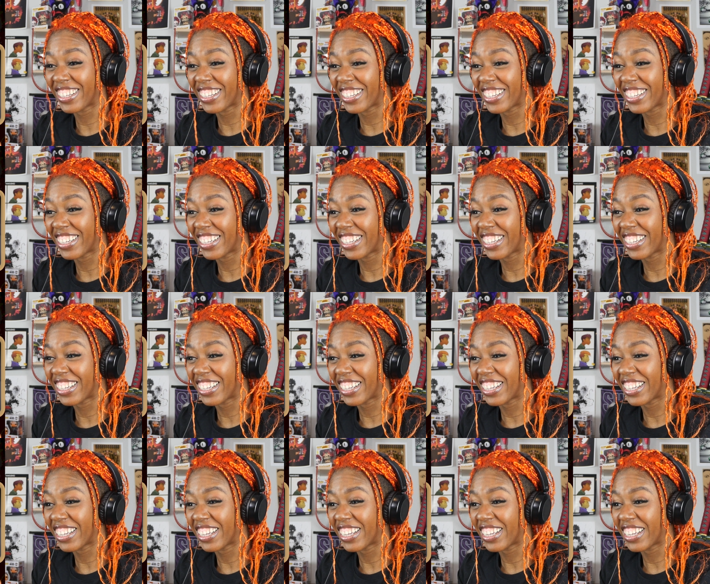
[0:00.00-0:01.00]

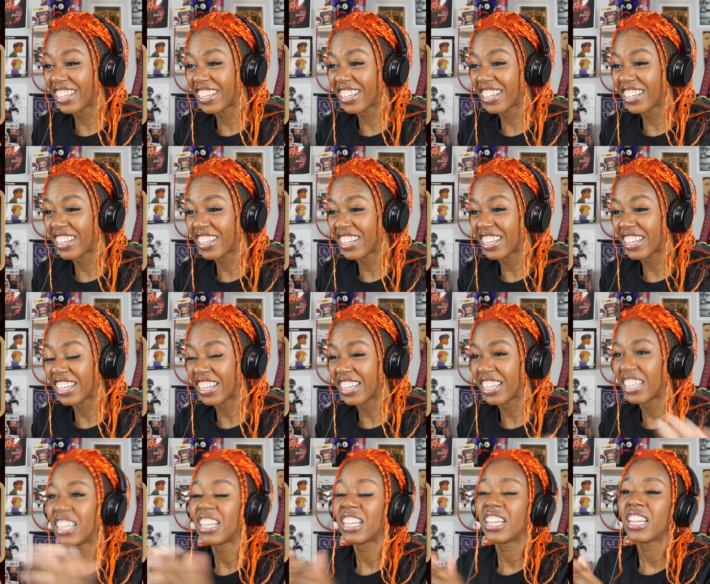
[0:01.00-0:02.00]

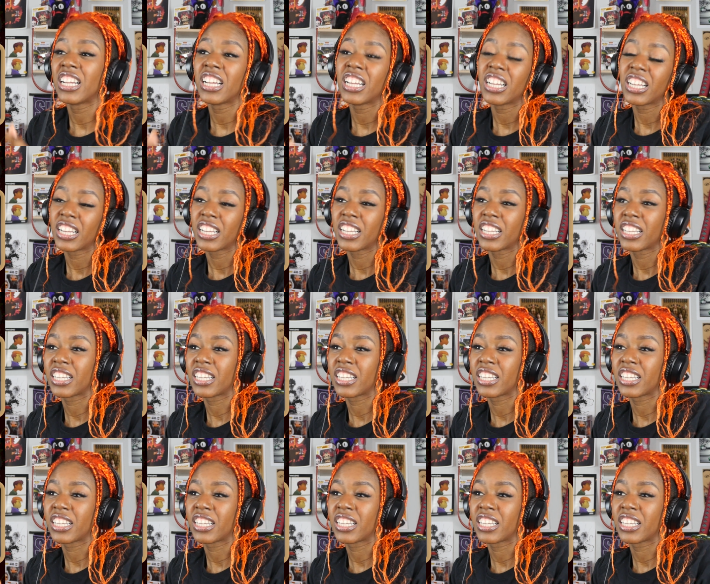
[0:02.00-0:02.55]
Nobody speaks.